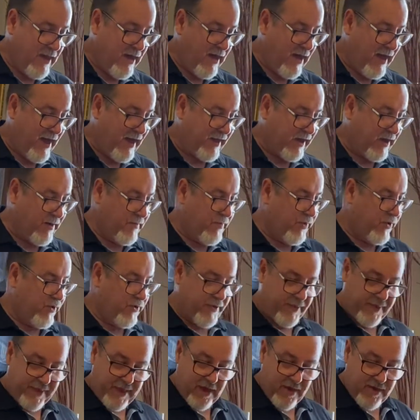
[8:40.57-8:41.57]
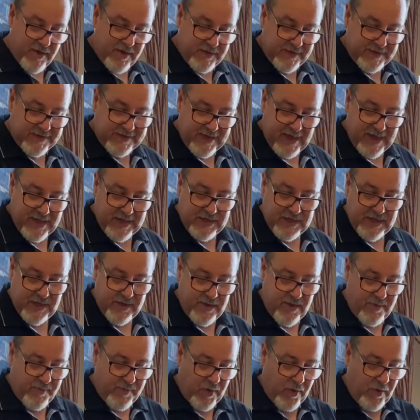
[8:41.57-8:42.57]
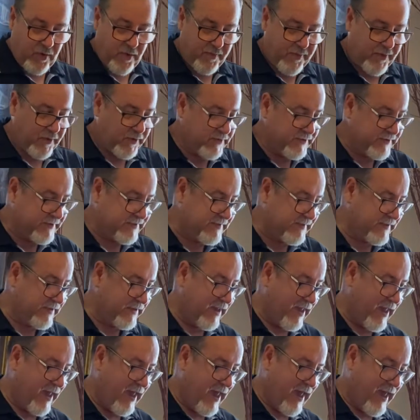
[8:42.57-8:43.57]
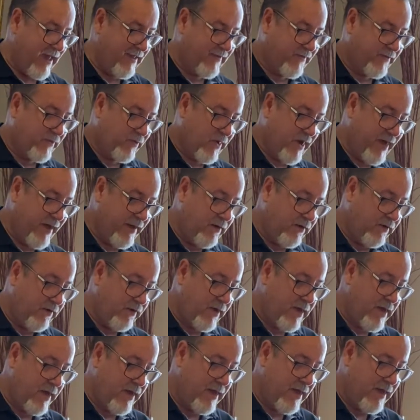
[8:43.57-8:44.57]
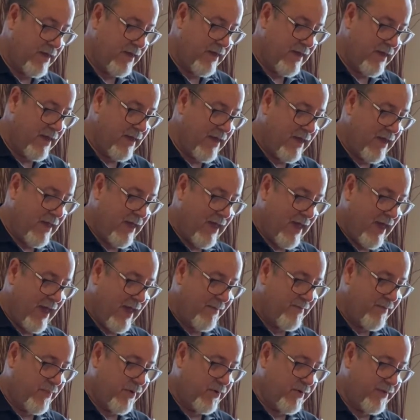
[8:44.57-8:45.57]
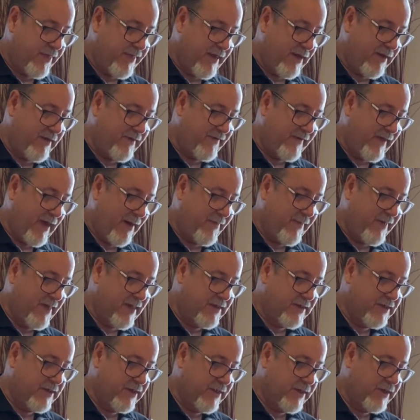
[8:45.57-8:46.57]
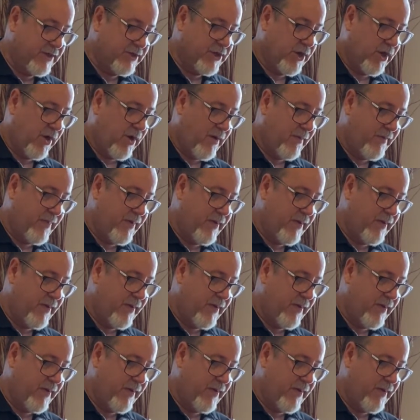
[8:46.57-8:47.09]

I can put those into the baubles as well and put those up into the top